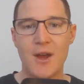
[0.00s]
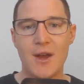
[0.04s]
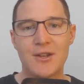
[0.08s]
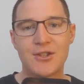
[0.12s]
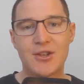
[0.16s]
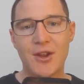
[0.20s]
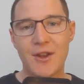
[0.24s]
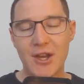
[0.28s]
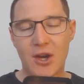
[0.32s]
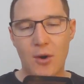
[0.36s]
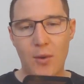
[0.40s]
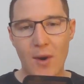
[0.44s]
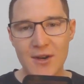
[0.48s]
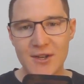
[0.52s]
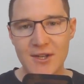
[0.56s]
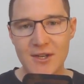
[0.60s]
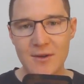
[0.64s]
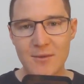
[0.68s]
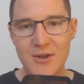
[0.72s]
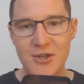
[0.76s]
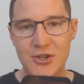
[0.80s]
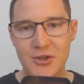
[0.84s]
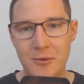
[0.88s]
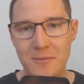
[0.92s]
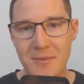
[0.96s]
So the
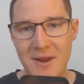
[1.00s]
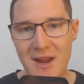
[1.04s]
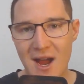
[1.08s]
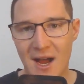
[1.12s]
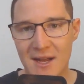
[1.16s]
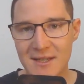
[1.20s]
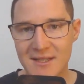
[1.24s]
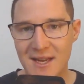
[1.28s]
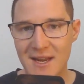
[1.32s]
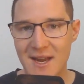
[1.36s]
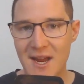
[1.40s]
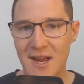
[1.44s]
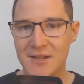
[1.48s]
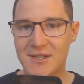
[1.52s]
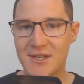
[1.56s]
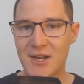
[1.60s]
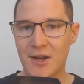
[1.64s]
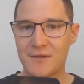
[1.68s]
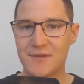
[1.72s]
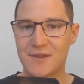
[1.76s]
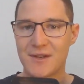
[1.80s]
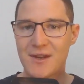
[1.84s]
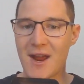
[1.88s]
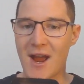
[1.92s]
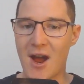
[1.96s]
question we should be asking
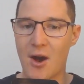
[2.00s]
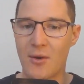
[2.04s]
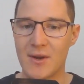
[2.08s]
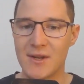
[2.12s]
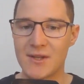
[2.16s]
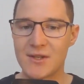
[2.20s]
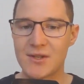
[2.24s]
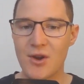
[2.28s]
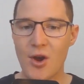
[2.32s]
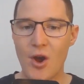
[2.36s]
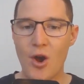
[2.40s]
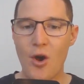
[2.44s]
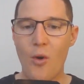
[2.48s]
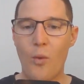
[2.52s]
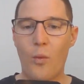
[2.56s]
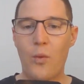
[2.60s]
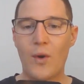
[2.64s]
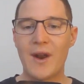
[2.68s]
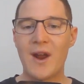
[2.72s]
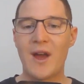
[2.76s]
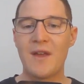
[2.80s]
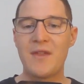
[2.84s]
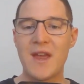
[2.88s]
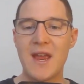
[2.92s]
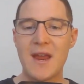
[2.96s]
ourselves now is,
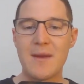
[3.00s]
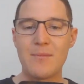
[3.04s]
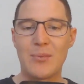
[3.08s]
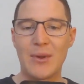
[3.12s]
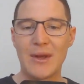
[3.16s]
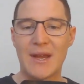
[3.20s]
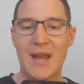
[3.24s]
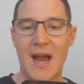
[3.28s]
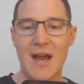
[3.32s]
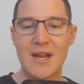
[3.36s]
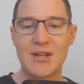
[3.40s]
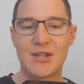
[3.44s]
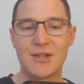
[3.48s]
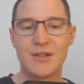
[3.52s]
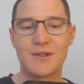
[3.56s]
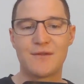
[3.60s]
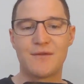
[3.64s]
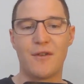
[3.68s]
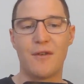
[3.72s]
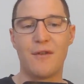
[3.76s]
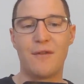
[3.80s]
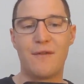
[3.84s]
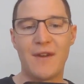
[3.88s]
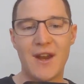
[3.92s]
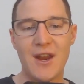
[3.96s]
what are the implications
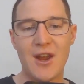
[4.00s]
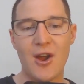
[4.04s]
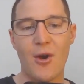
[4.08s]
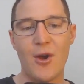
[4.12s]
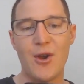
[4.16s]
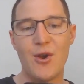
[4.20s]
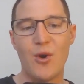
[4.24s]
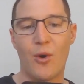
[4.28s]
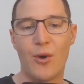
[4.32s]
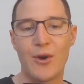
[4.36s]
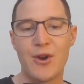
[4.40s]
for video and